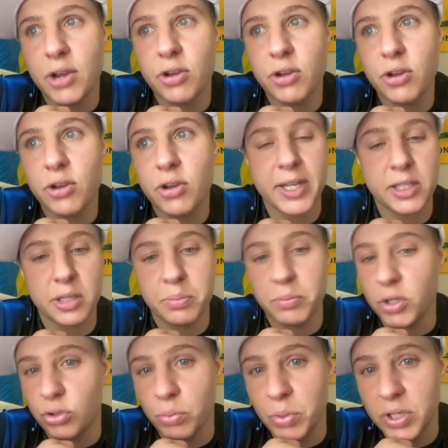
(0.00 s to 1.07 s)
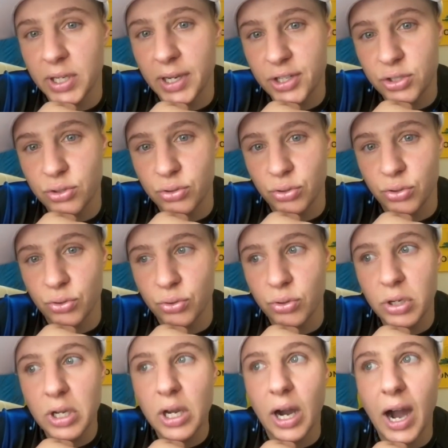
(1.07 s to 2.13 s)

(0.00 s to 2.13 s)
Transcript: you expected me to be nice to you?